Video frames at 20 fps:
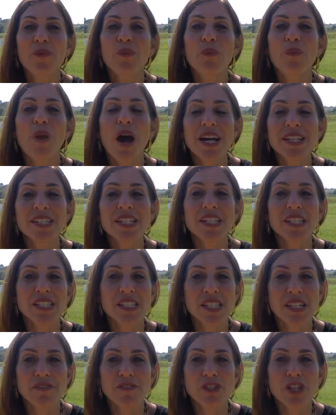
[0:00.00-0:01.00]
the rising
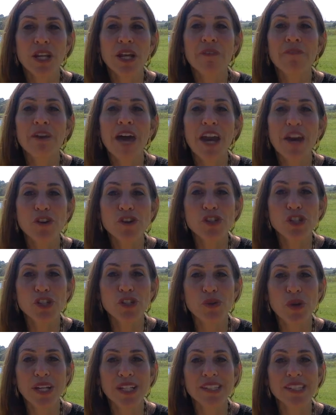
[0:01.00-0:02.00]
consumption of energy
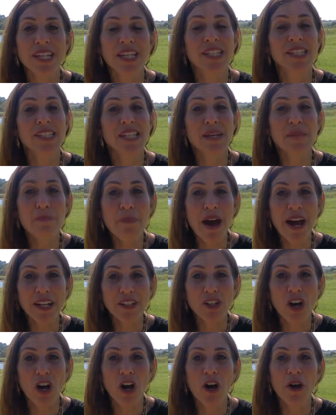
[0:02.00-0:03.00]
drinks and its
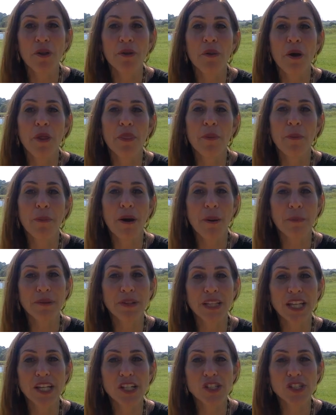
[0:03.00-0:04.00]
impact on the
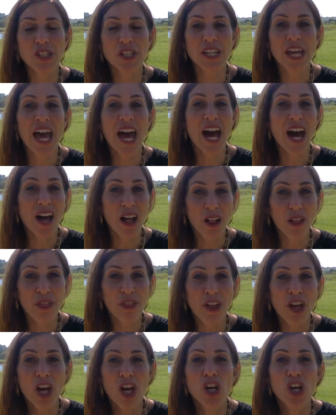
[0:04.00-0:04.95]
population health